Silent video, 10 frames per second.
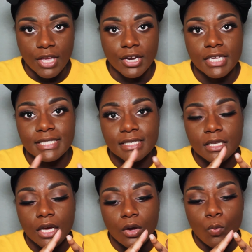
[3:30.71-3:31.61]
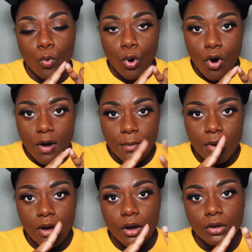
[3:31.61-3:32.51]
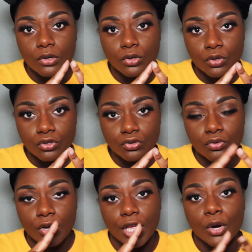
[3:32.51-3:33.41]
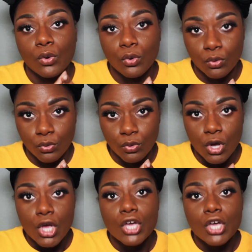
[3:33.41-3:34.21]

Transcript: There is warm, neutral, and cool.